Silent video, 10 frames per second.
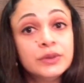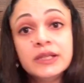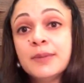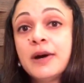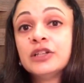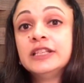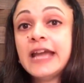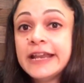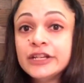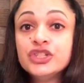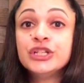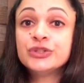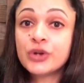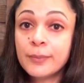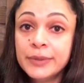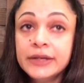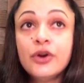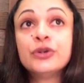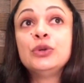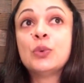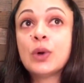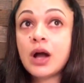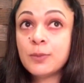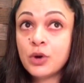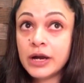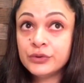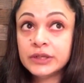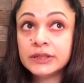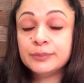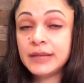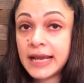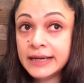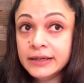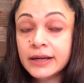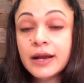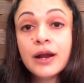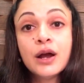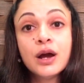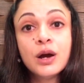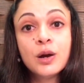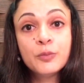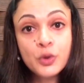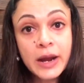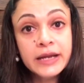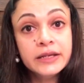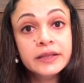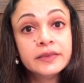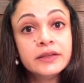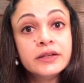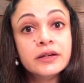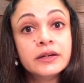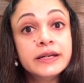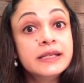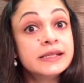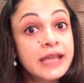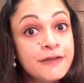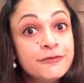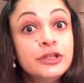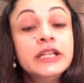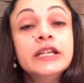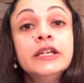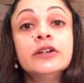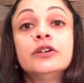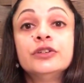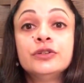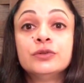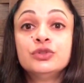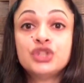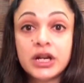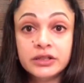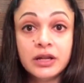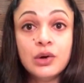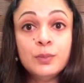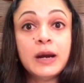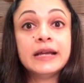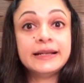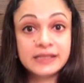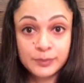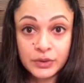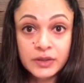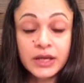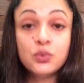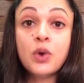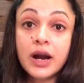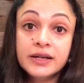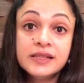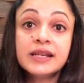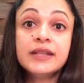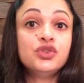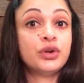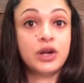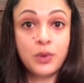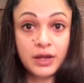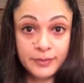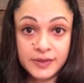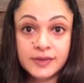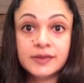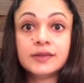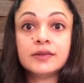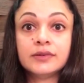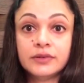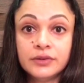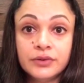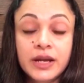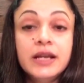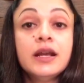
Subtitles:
about the energy dropping on a low carbohydrate plan, provided it is carefully charted out by an expert who understands your requirements, right?